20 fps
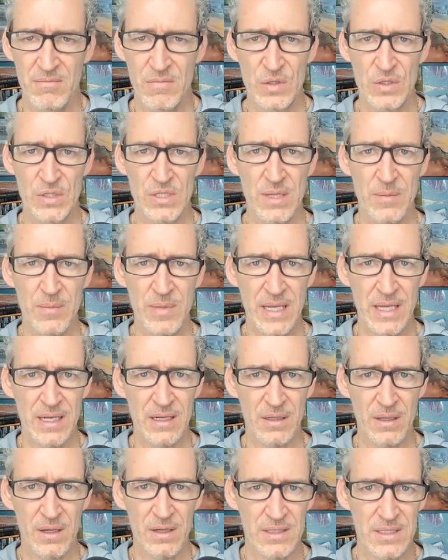You're stepping
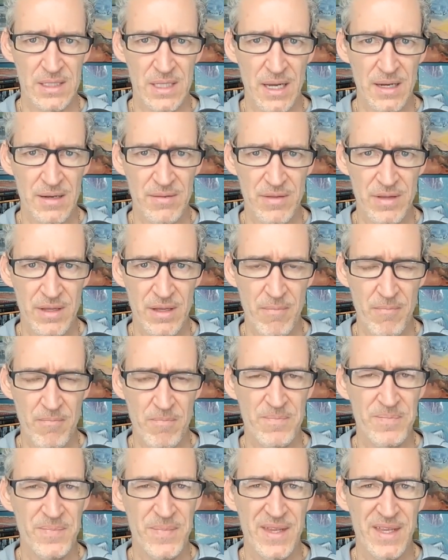in alongside of
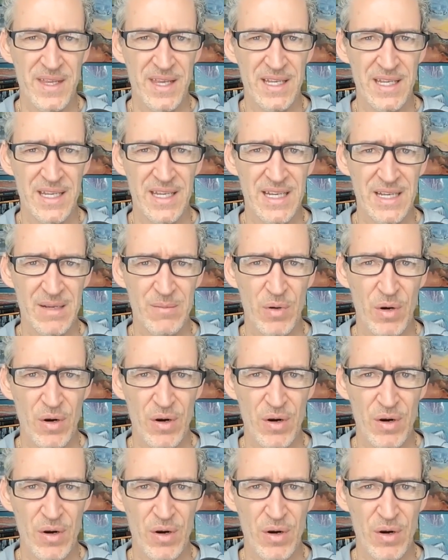them and getting